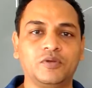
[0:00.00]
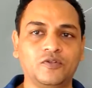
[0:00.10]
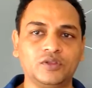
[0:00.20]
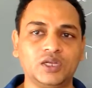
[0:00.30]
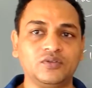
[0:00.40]

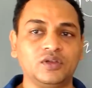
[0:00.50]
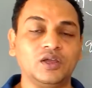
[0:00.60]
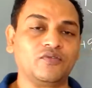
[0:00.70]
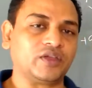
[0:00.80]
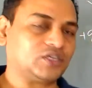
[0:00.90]
before that in
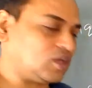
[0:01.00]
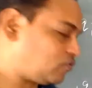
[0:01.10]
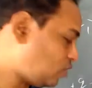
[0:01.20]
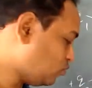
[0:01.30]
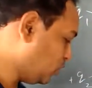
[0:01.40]
a vector
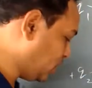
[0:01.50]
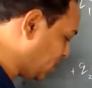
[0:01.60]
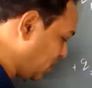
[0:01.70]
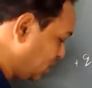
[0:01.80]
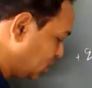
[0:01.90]
form we
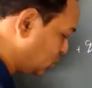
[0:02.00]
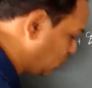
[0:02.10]
can write this